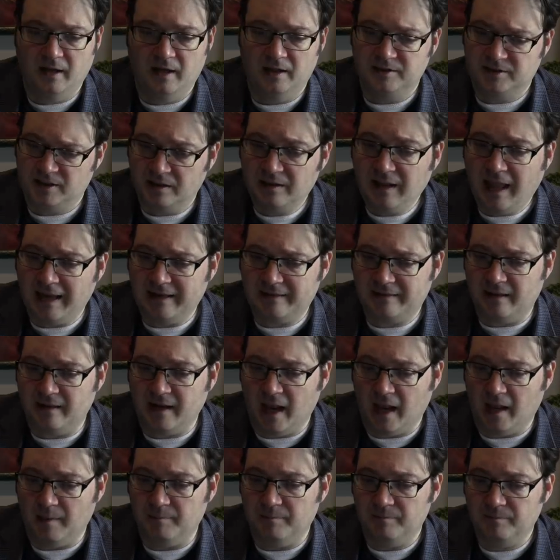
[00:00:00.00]
She liked the
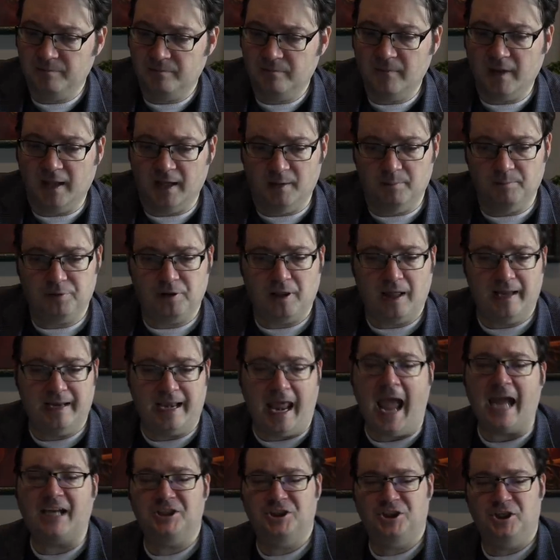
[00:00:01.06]
name. It implied
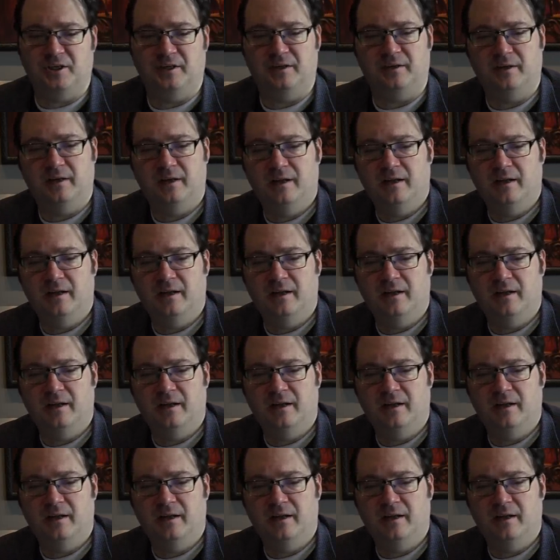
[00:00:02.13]
action,